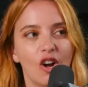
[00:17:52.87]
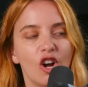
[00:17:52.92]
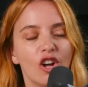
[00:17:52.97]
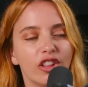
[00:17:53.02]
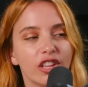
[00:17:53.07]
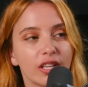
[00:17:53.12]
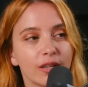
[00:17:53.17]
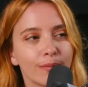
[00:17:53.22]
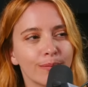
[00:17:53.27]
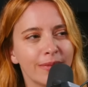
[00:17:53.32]

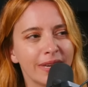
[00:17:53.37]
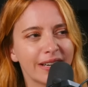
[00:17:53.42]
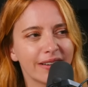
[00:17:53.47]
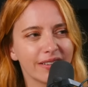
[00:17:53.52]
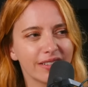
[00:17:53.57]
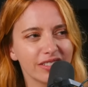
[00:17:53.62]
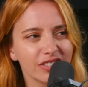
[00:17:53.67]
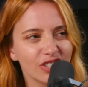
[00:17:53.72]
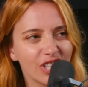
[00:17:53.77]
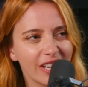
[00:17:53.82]
Their
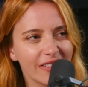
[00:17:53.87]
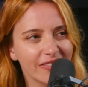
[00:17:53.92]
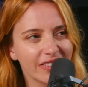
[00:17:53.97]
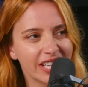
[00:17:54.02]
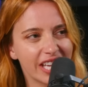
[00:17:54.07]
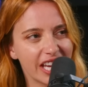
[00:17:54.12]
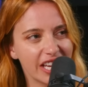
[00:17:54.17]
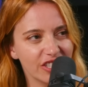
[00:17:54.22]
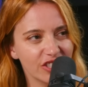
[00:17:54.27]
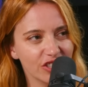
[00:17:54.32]
mirrors have
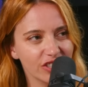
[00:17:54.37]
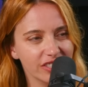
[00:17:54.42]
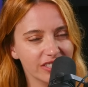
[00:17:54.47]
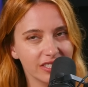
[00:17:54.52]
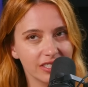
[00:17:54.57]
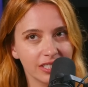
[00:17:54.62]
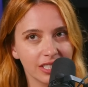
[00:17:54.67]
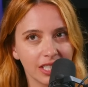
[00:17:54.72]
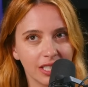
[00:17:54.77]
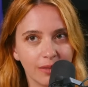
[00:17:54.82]
geishas
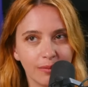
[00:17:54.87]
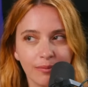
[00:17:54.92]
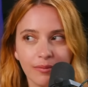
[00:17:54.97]
in them?